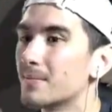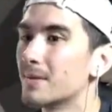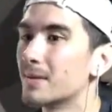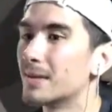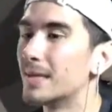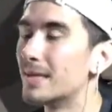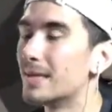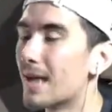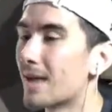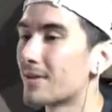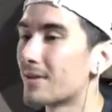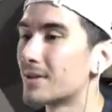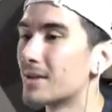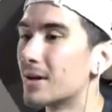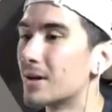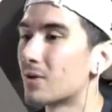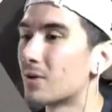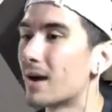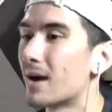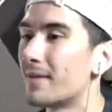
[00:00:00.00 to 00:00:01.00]
He got the
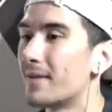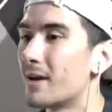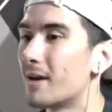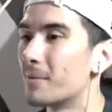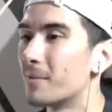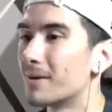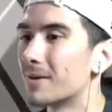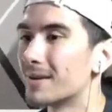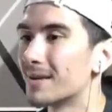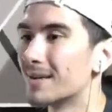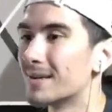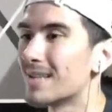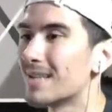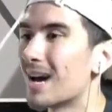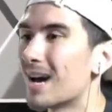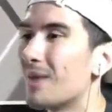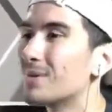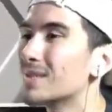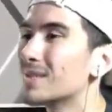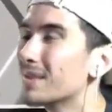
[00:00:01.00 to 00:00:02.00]
dunk right there because
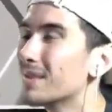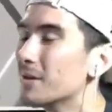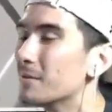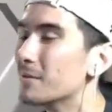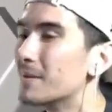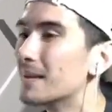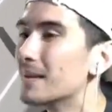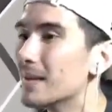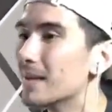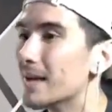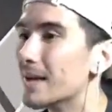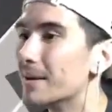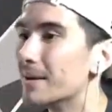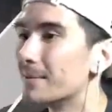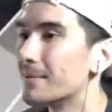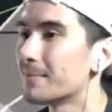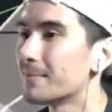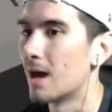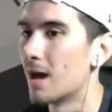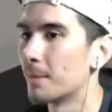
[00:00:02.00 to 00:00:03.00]
I was a little bit late.
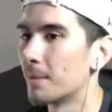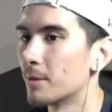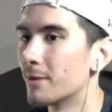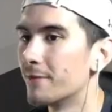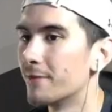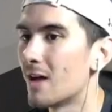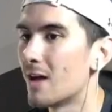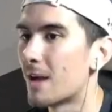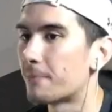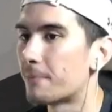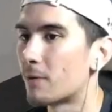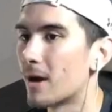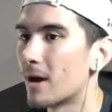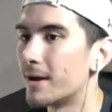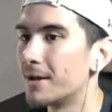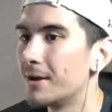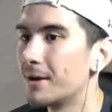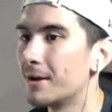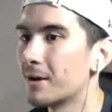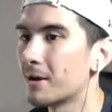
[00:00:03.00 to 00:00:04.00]
I'm going to flop
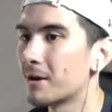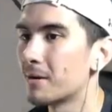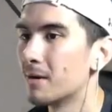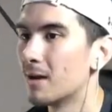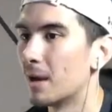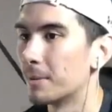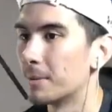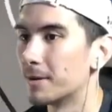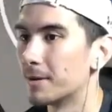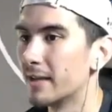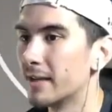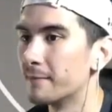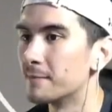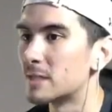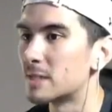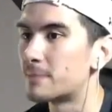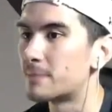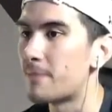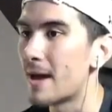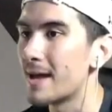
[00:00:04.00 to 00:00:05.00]
right here. I'm going to give him
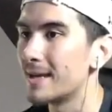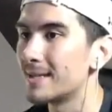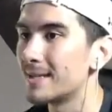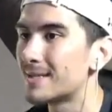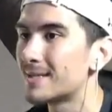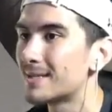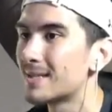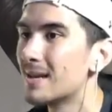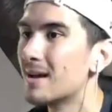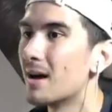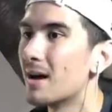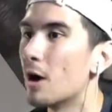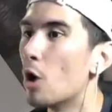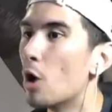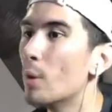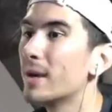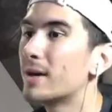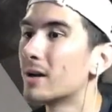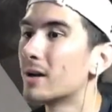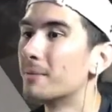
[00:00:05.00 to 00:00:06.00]
space. Oh,
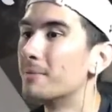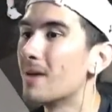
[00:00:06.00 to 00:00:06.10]
we could have